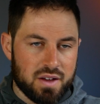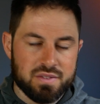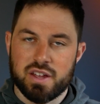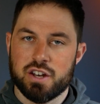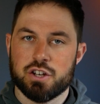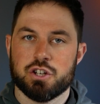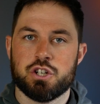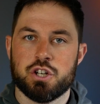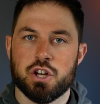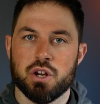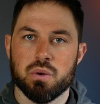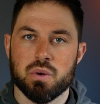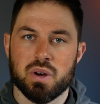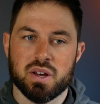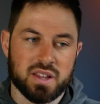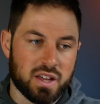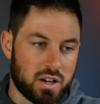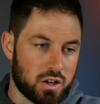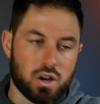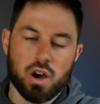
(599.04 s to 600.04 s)
and then shoot,
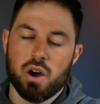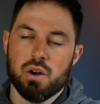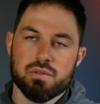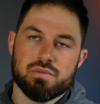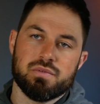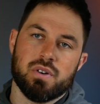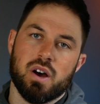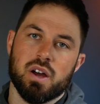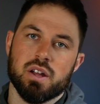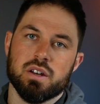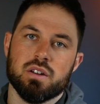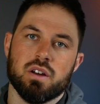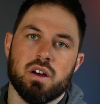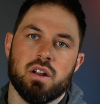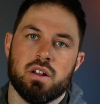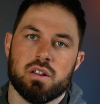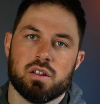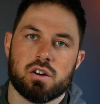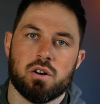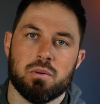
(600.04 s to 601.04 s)
and then go and find
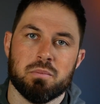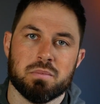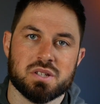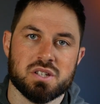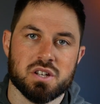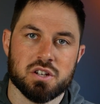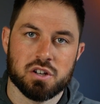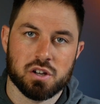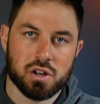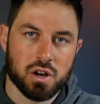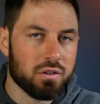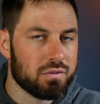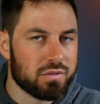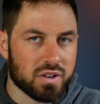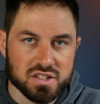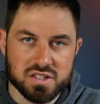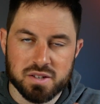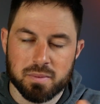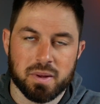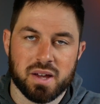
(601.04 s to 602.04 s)
another composition, go and
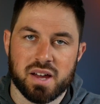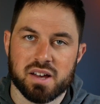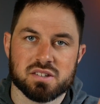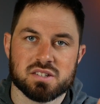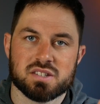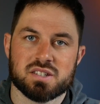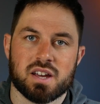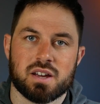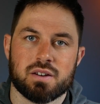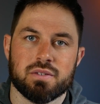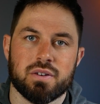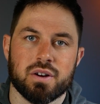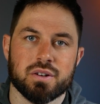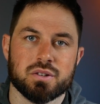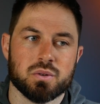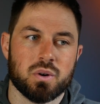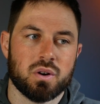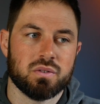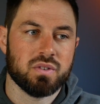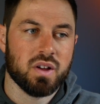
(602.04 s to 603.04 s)
find something else to take a
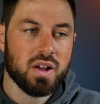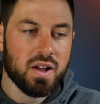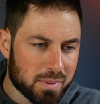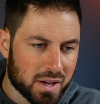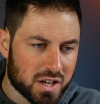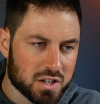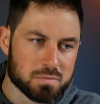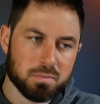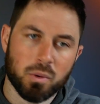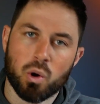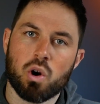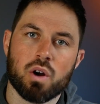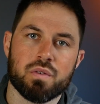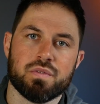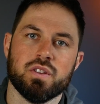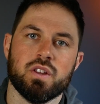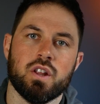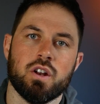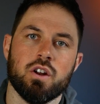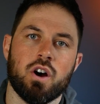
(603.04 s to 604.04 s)
photo of. Because more
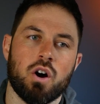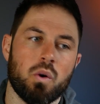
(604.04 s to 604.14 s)
often than